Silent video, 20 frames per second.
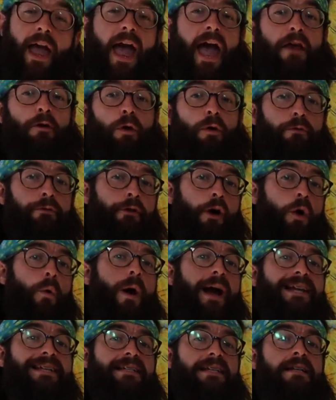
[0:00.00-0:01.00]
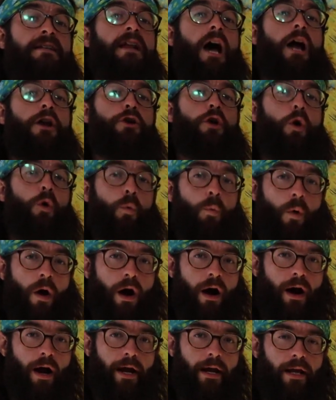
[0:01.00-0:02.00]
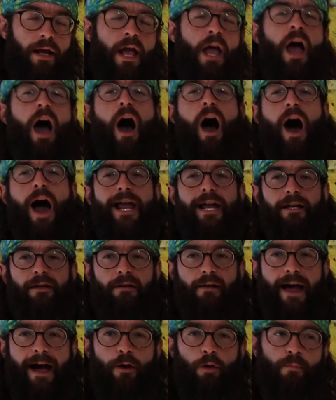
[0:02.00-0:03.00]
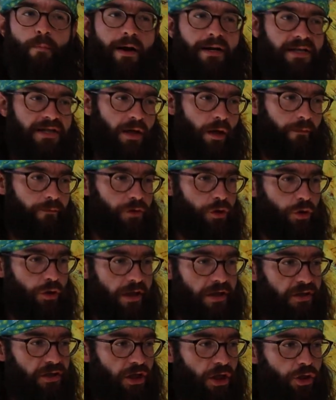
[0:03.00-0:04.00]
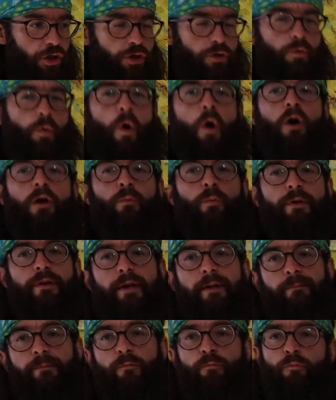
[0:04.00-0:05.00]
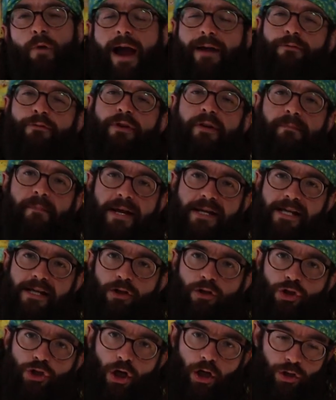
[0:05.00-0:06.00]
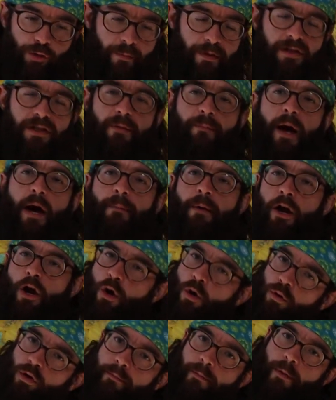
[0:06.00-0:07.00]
And although I did not know why, I allowed myself to continue on with it, rather than making judgments about my own